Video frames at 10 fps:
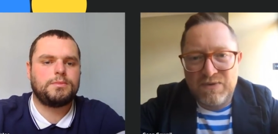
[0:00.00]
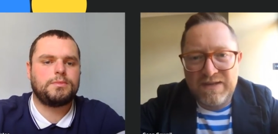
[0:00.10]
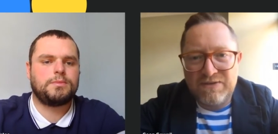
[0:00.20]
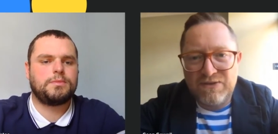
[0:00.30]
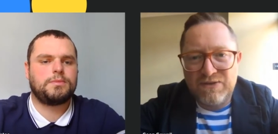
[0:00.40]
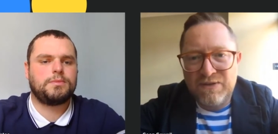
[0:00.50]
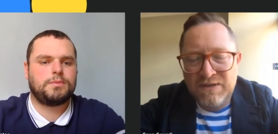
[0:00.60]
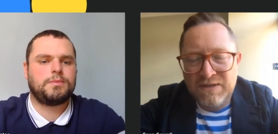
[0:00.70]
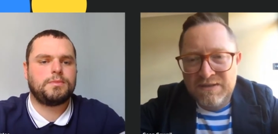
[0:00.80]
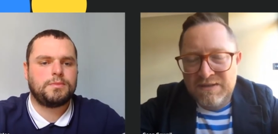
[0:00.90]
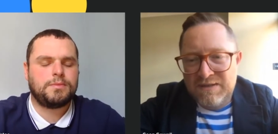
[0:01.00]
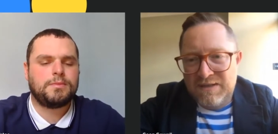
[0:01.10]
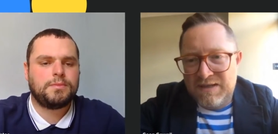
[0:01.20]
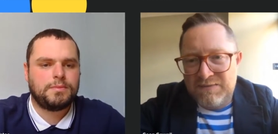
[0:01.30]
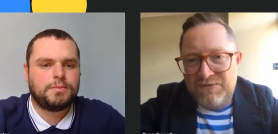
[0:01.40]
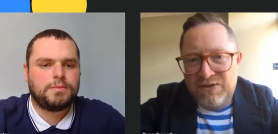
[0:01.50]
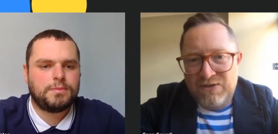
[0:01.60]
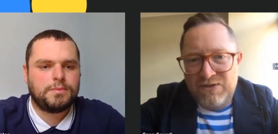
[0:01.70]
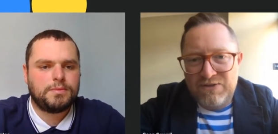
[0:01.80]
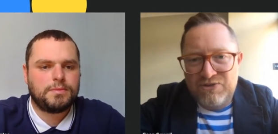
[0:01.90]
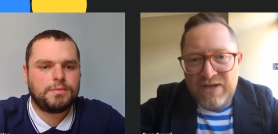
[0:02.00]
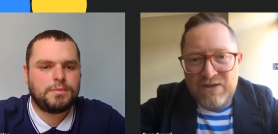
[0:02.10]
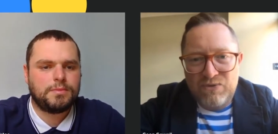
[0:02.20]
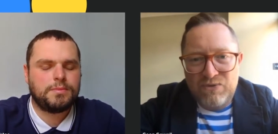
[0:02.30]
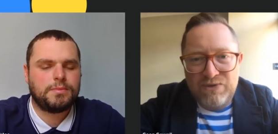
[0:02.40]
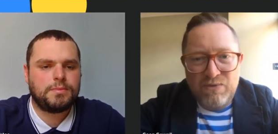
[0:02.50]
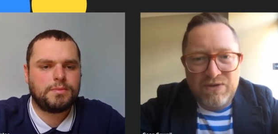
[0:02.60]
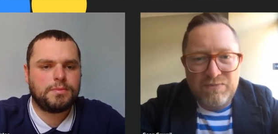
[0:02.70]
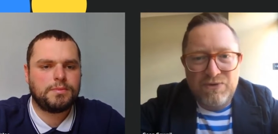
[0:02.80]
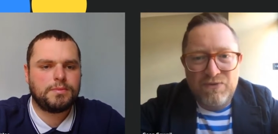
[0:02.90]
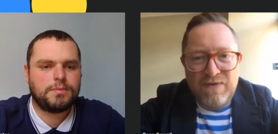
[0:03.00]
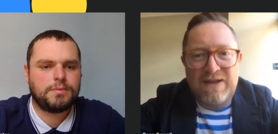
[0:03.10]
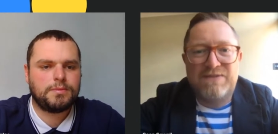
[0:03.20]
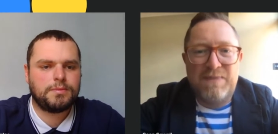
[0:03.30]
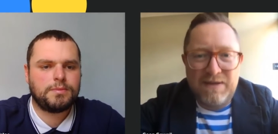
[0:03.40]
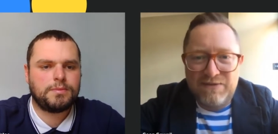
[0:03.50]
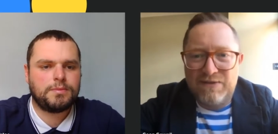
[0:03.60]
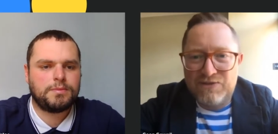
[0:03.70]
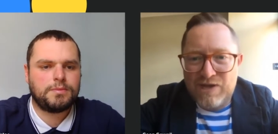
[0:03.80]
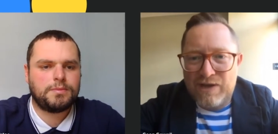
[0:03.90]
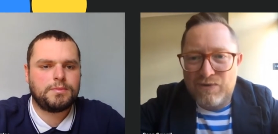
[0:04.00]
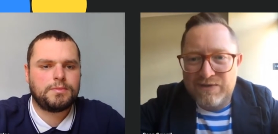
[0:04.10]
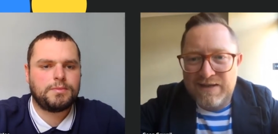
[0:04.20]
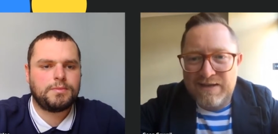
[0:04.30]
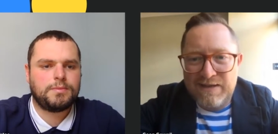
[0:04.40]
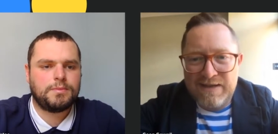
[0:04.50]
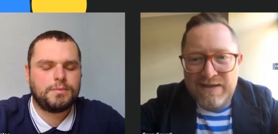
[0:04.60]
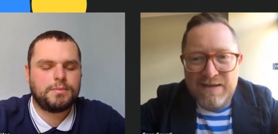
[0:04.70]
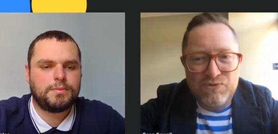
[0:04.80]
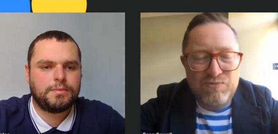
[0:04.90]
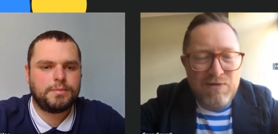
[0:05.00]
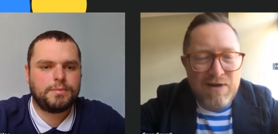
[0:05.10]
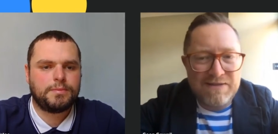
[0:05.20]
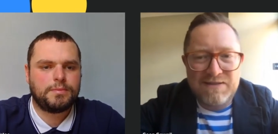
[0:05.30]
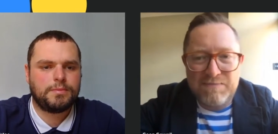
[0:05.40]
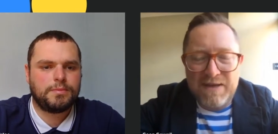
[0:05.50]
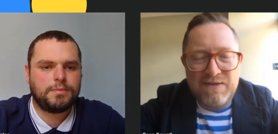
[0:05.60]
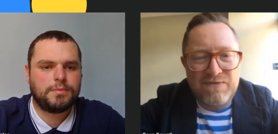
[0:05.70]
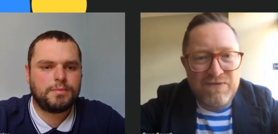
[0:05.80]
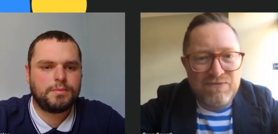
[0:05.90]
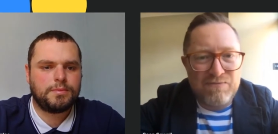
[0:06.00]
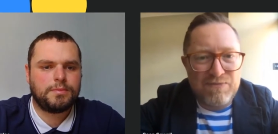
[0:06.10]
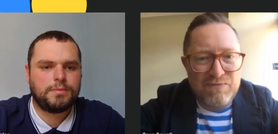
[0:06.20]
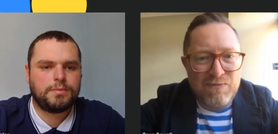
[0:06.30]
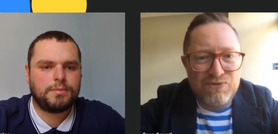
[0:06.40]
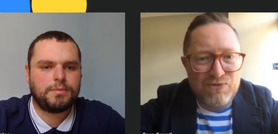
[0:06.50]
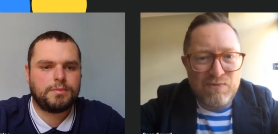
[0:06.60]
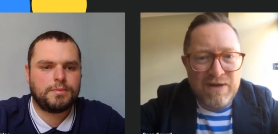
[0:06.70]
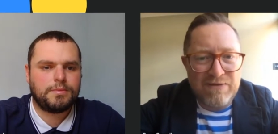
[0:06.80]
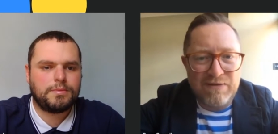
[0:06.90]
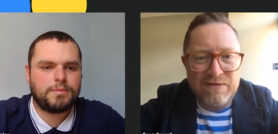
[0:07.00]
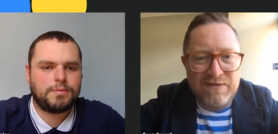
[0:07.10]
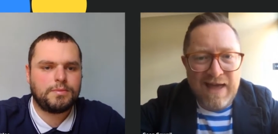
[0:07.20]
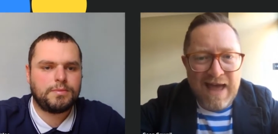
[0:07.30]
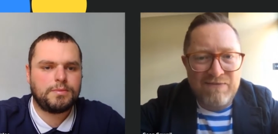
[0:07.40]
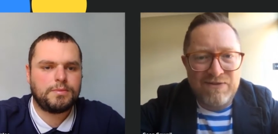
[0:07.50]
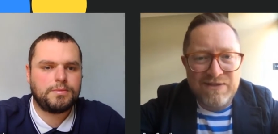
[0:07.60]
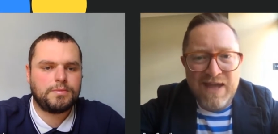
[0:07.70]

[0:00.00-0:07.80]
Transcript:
Speaker 1: of what they do, and if you look at the channel, you know, one of the beautiful aspects of the channel is that it enables brands to benefit from promotional methods that haven't